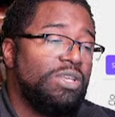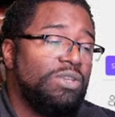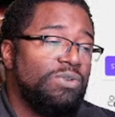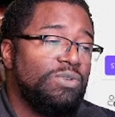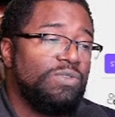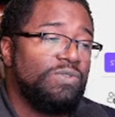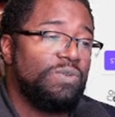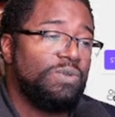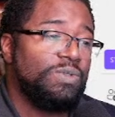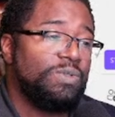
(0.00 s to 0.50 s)

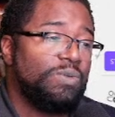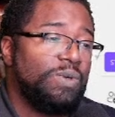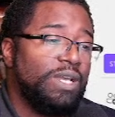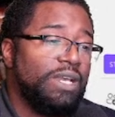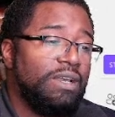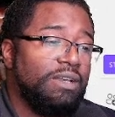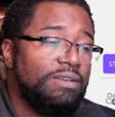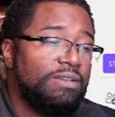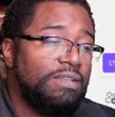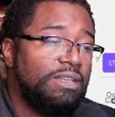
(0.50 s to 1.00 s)
useful as
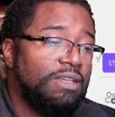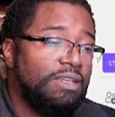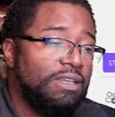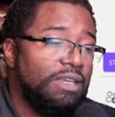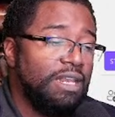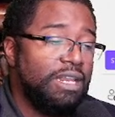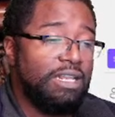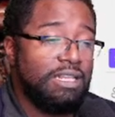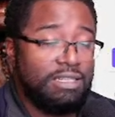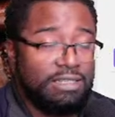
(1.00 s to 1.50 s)
well.
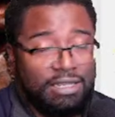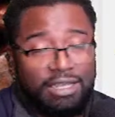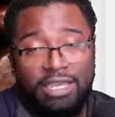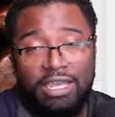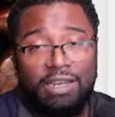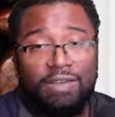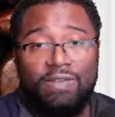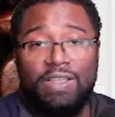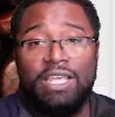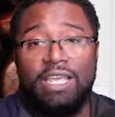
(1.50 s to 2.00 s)
And then it's
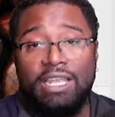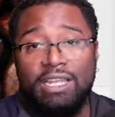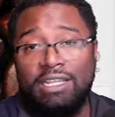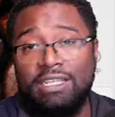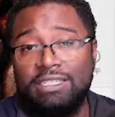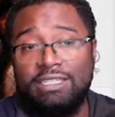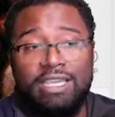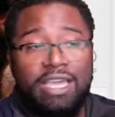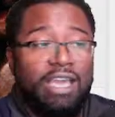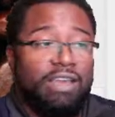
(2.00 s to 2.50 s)
an
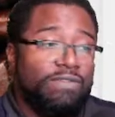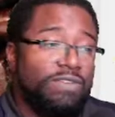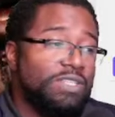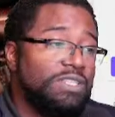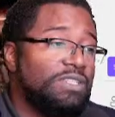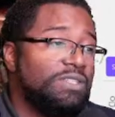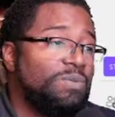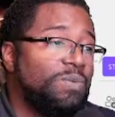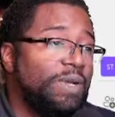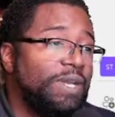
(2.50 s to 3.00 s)
endless
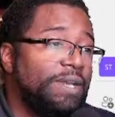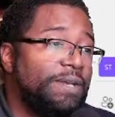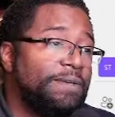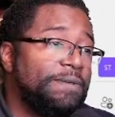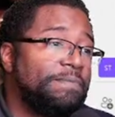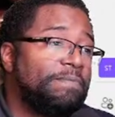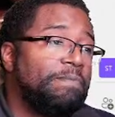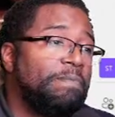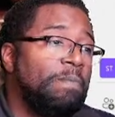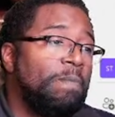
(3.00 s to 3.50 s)
canvas as
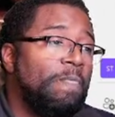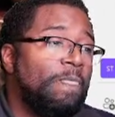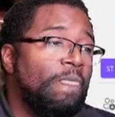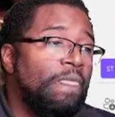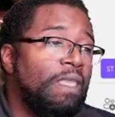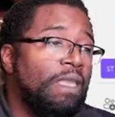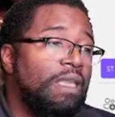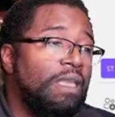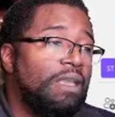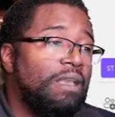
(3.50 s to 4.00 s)
well.
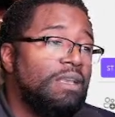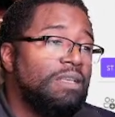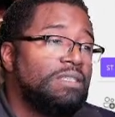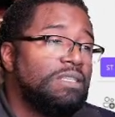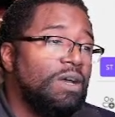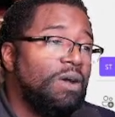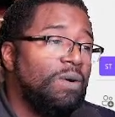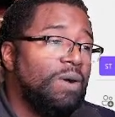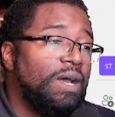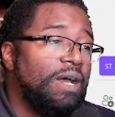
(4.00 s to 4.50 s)

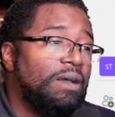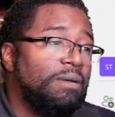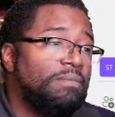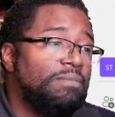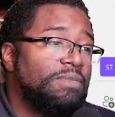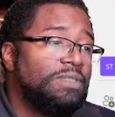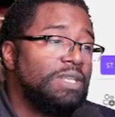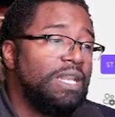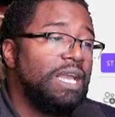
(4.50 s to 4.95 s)
So, um, so